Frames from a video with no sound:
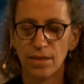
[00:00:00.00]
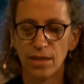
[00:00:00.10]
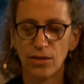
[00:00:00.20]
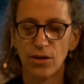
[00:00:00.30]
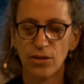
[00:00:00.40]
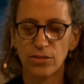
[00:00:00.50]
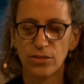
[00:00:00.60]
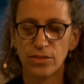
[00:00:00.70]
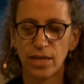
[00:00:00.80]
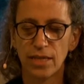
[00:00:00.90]
they
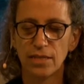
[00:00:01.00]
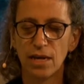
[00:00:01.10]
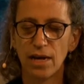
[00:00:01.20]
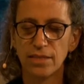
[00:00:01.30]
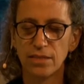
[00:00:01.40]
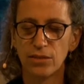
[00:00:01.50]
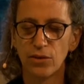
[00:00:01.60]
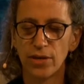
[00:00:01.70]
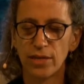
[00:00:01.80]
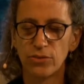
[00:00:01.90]
cause like knots in
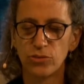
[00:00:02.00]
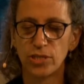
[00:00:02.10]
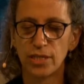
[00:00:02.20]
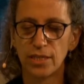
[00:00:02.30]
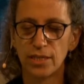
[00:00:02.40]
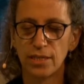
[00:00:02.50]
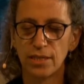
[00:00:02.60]
our energy,